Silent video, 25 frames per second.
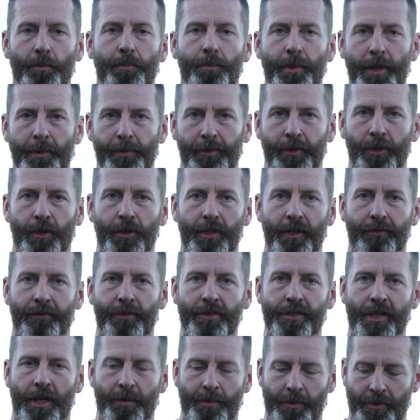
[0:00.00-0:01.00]
People do
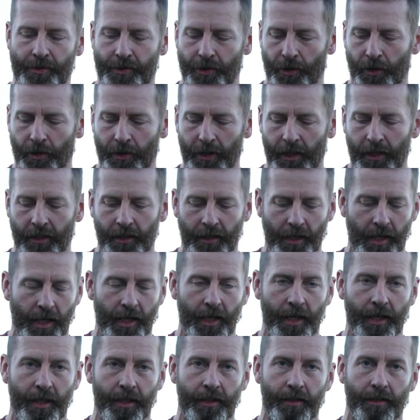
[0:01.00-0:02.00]
different types of stalking.
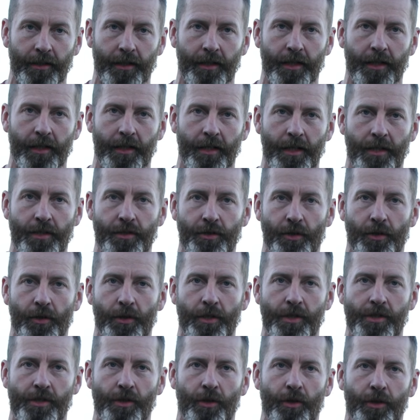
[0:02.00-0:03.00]
I
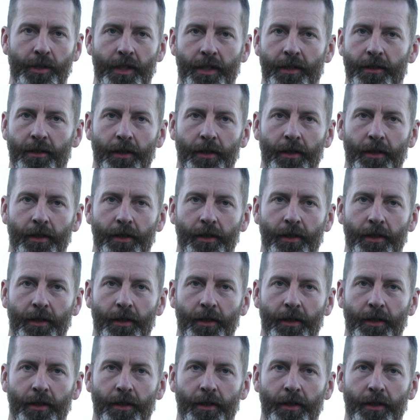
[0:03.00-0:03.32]
enjoy stalking